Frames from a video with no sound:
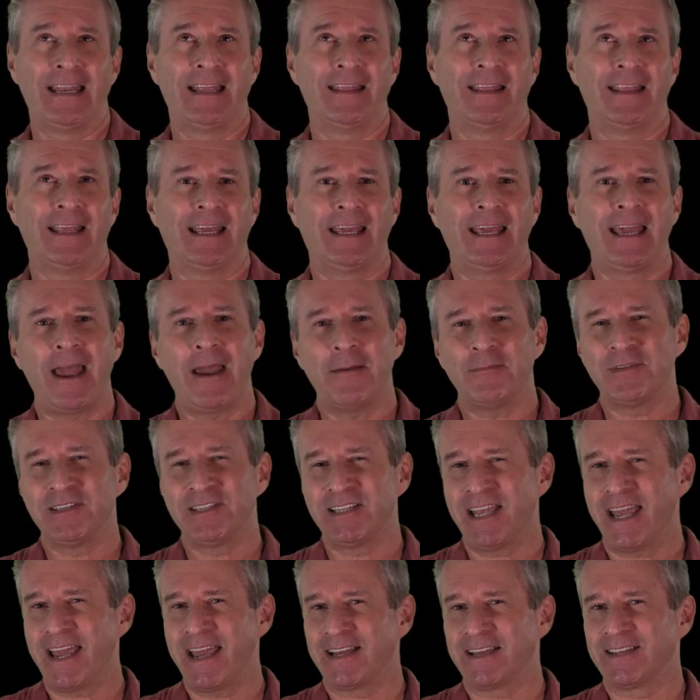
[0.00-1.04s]
The gapped
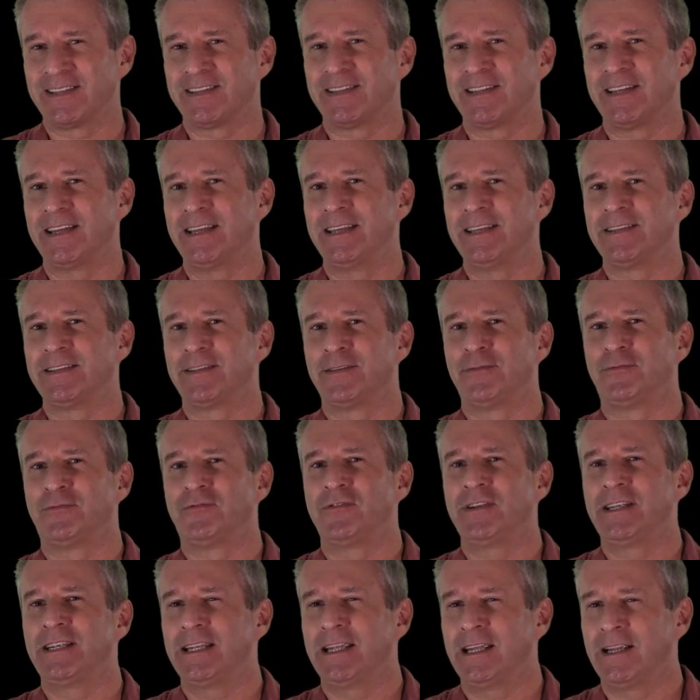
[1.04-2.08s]
text is the
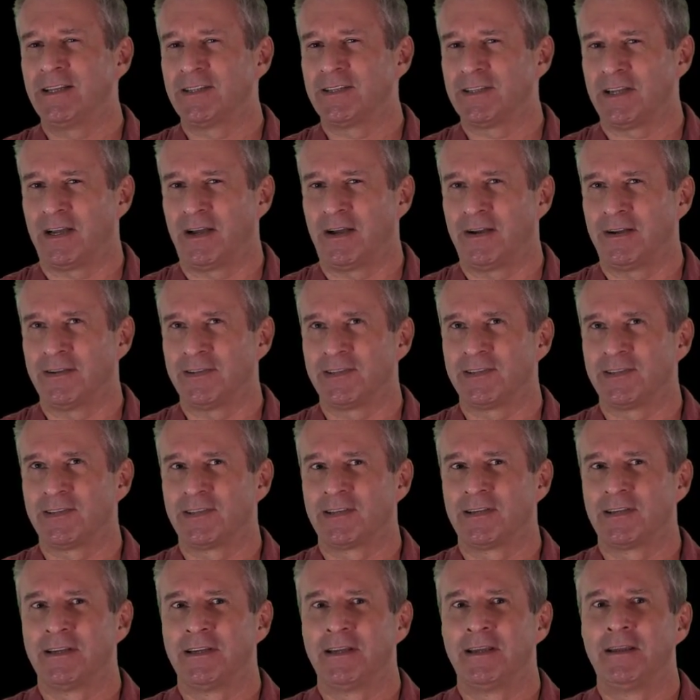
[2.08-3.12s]
reading
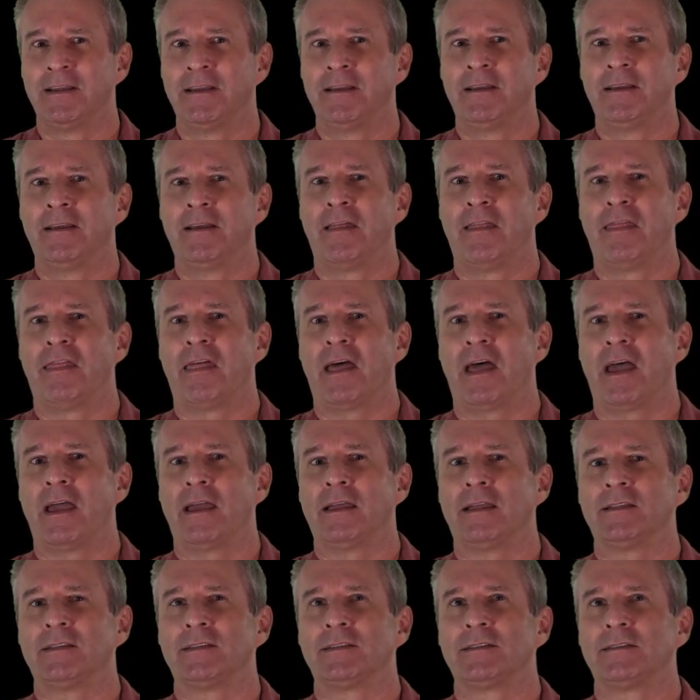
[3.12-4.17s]
task
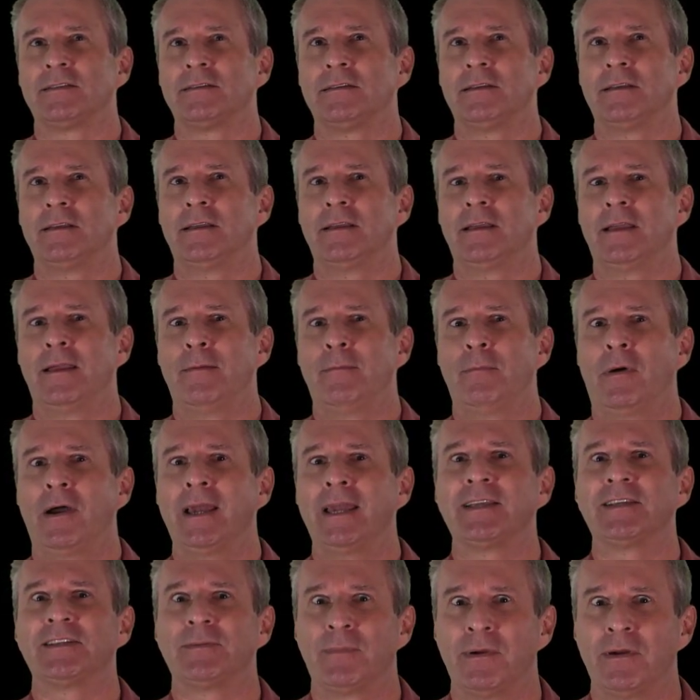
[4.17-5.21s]
that, in my
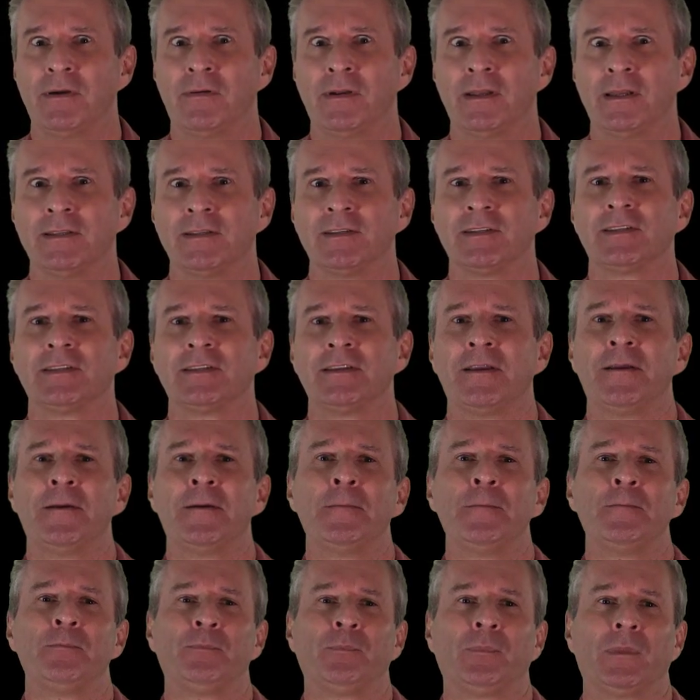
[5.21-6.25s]
experience,
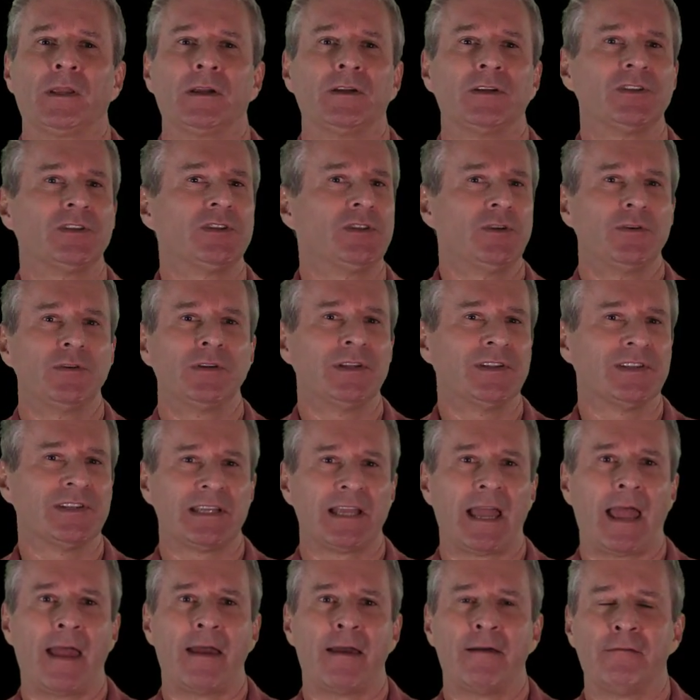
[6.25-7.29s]
students
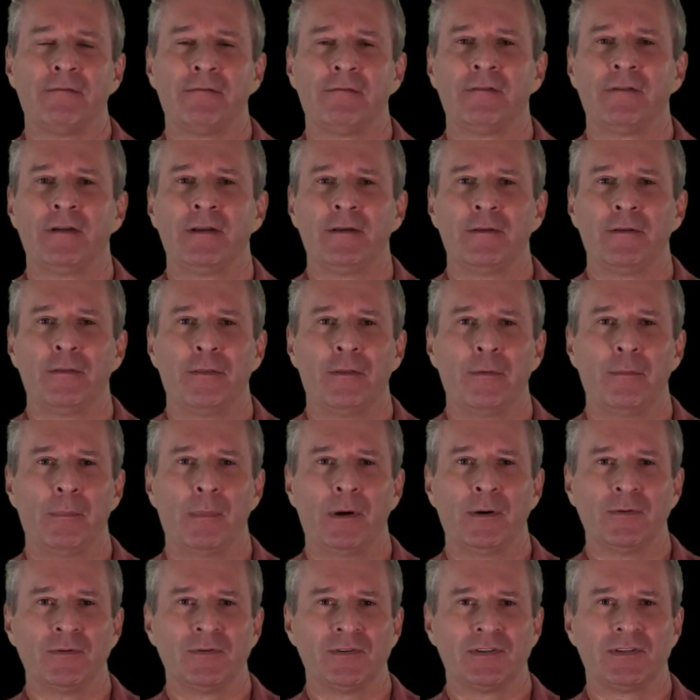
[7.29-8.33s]
have the
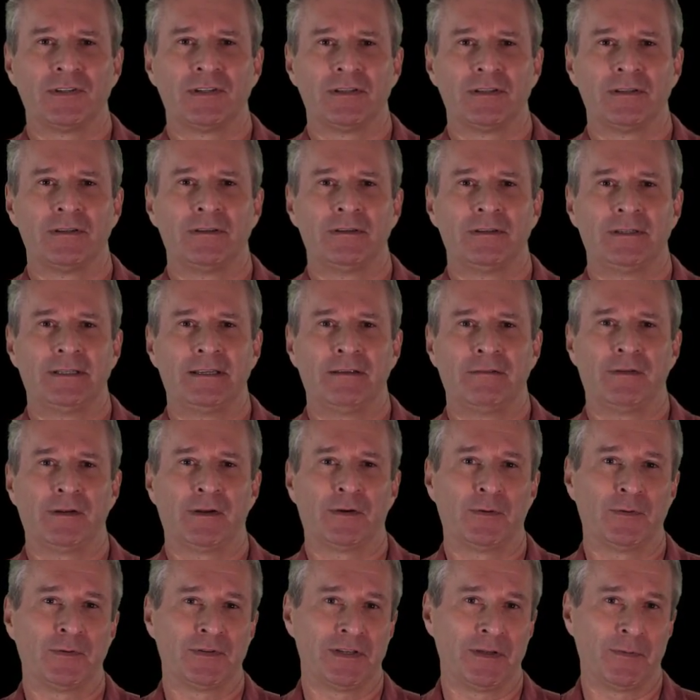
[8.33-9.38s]
most
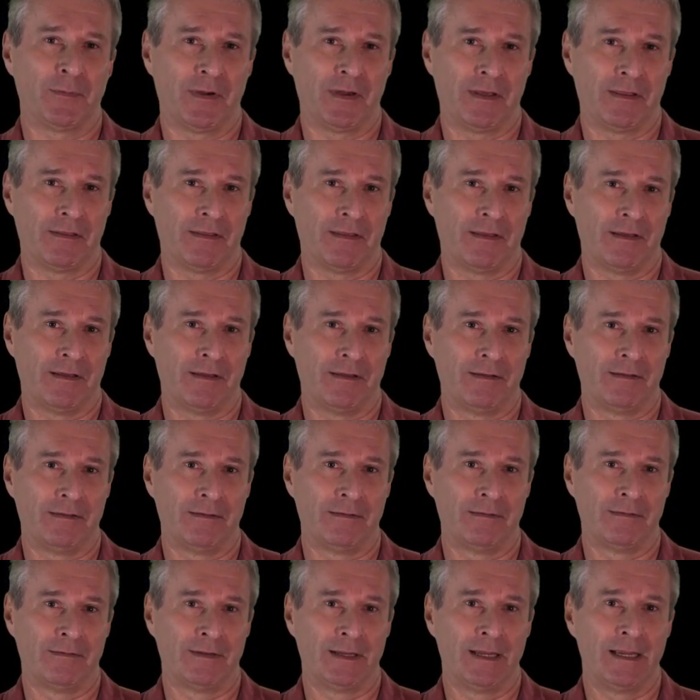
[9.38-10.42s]
difficulty with.
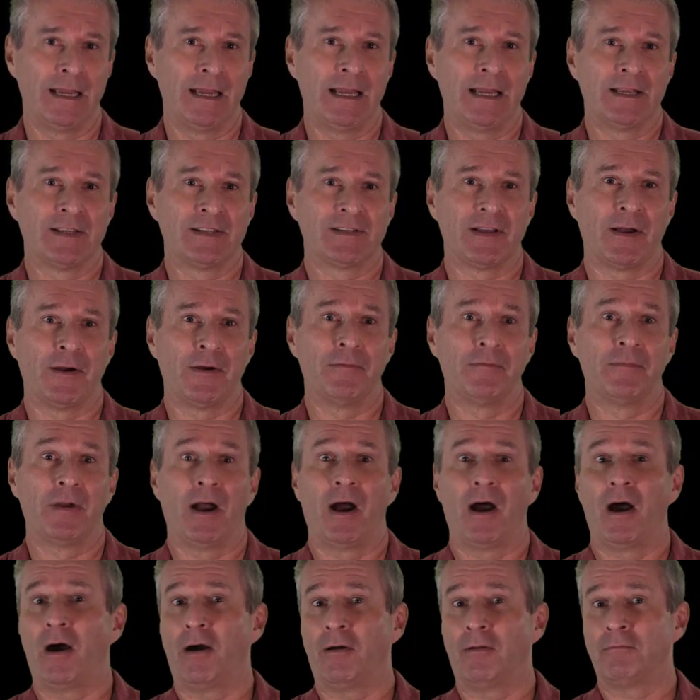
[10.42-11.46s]
So
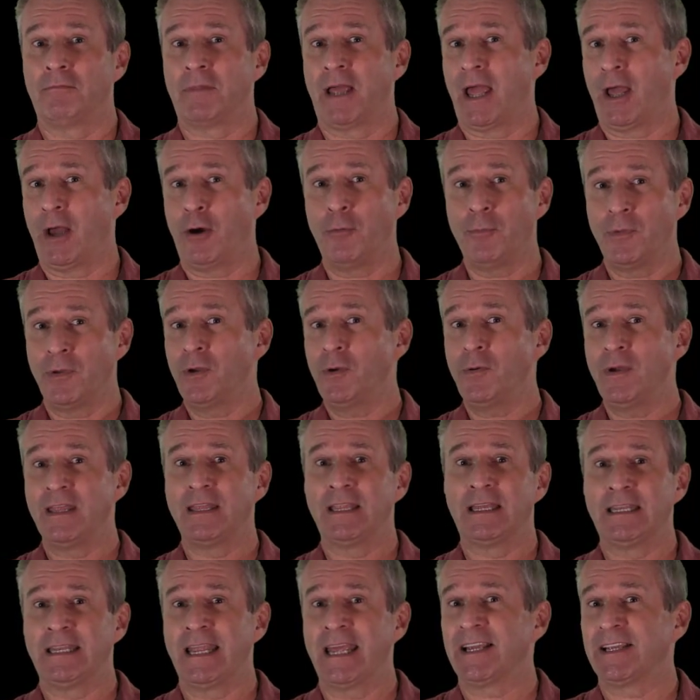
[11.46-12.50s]
I'll help you in
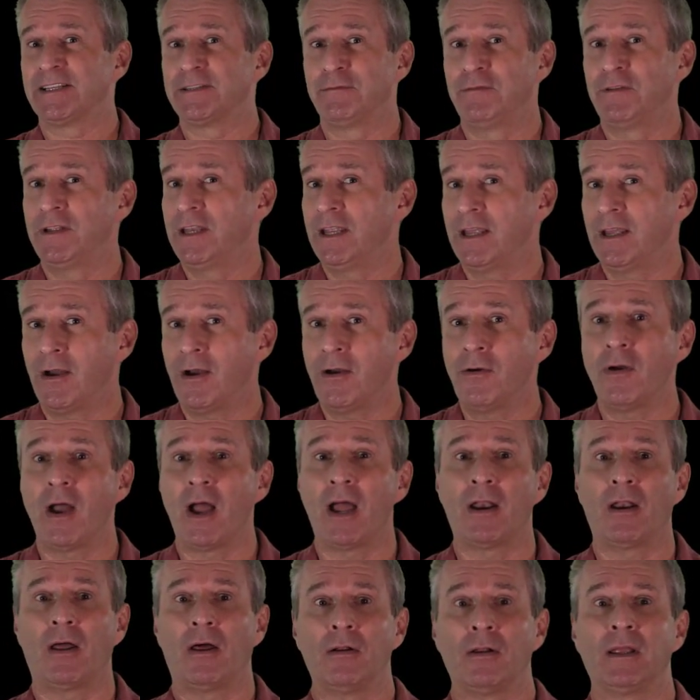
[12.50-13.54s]
the next video
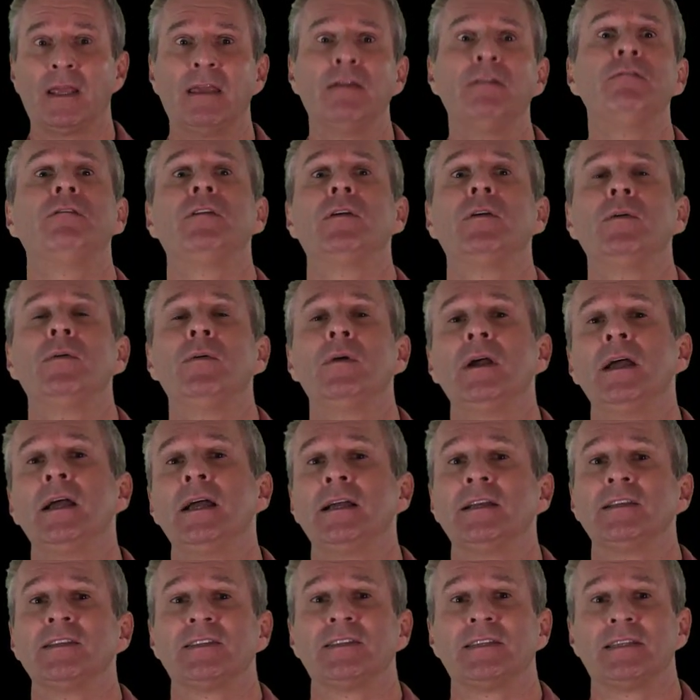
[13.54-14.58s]
and I'll give you
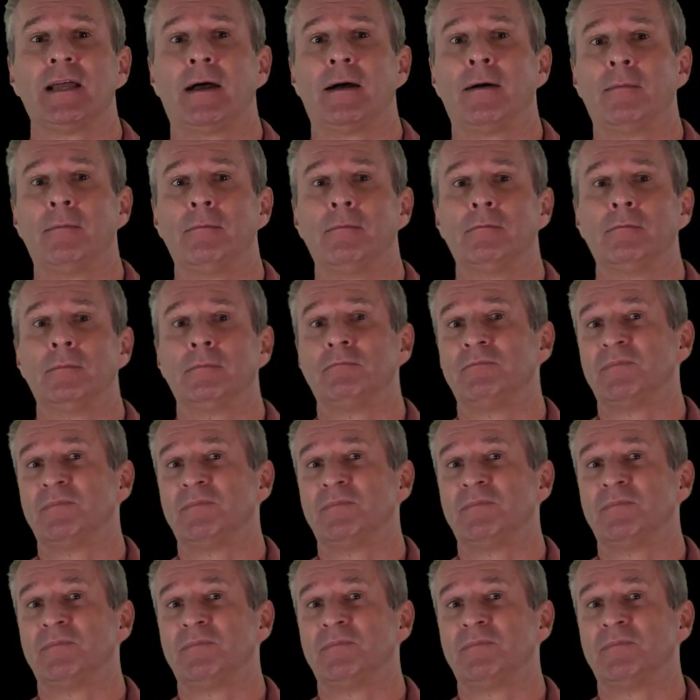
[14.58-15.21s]
some